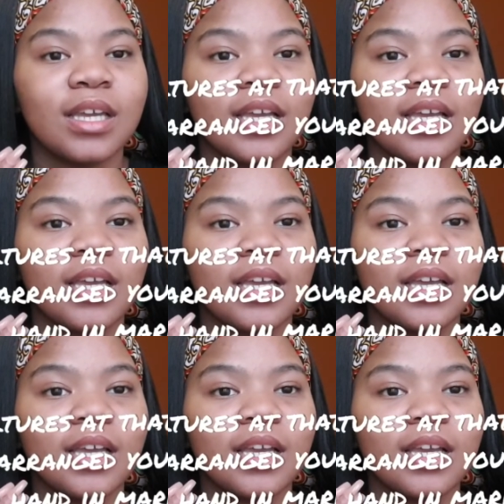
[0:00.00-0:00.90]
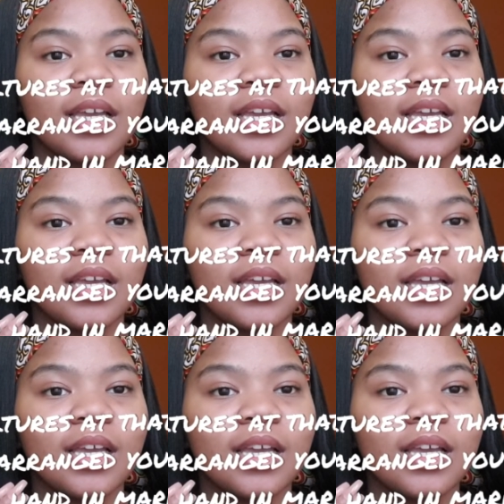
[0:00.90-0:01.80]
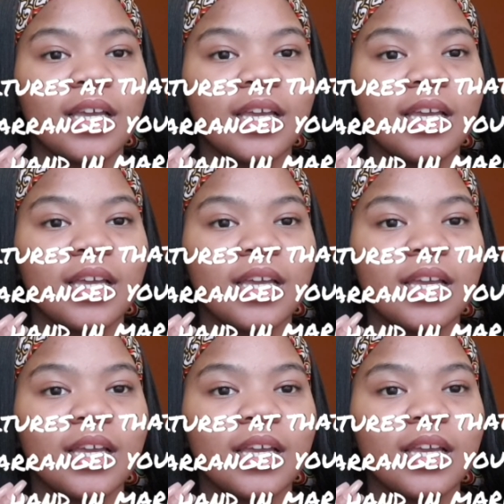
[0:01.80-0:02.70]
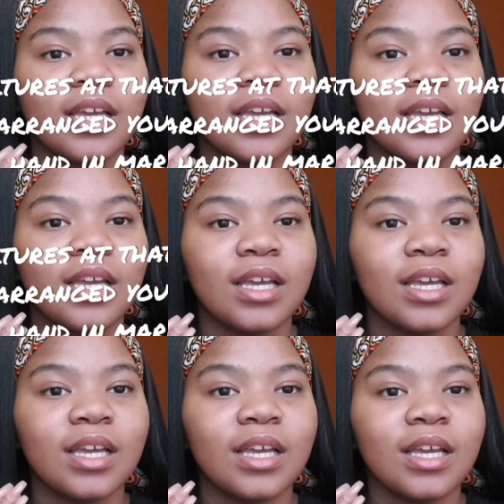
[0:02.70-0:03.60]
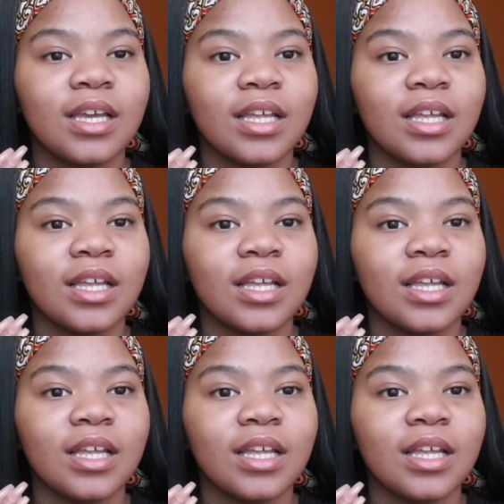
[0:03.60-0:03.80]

Nobody speaks.